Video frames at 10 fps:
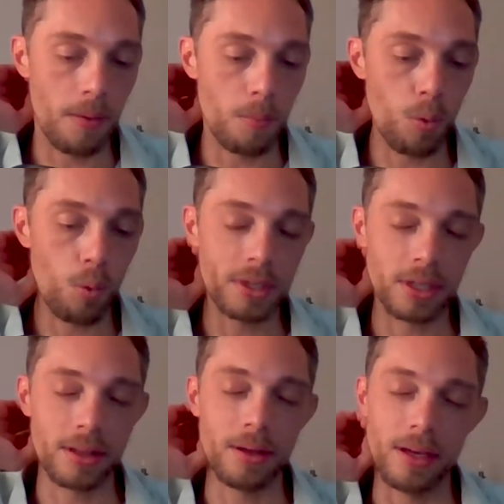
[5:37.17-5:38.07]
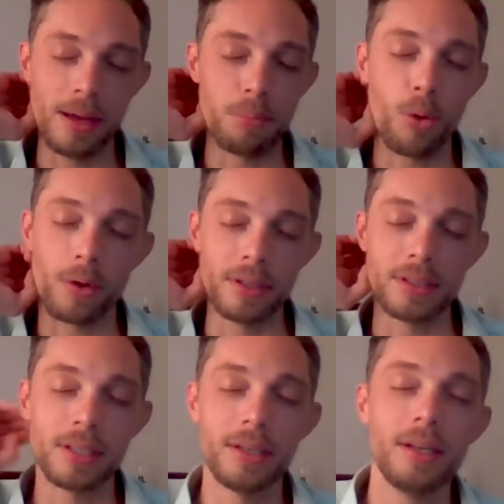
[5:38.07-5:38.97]
which are the
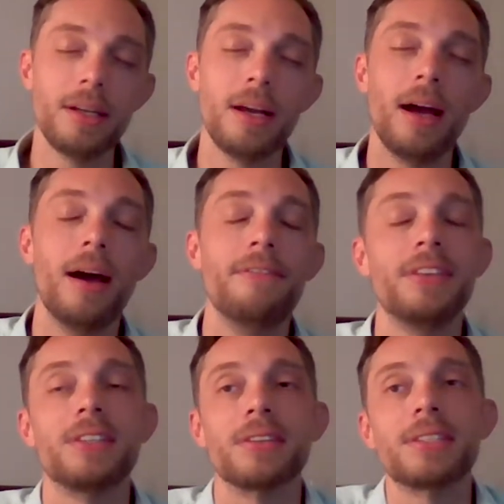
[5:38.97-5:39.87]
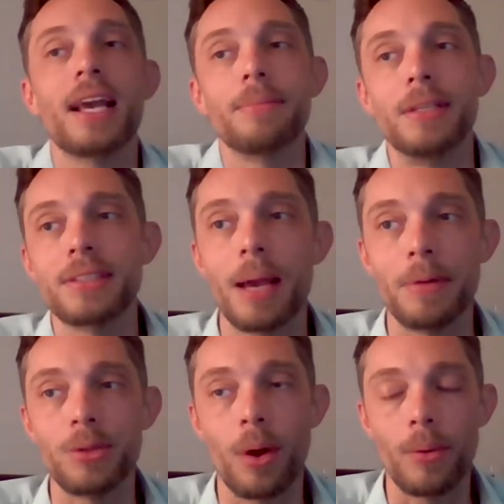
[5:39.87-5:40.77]
important visitor segments
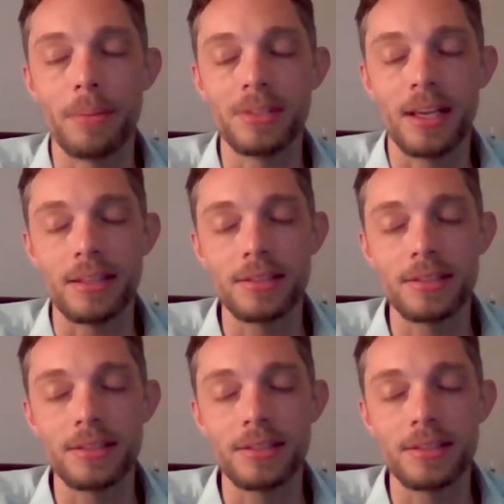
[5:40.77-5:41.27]
coming to our website.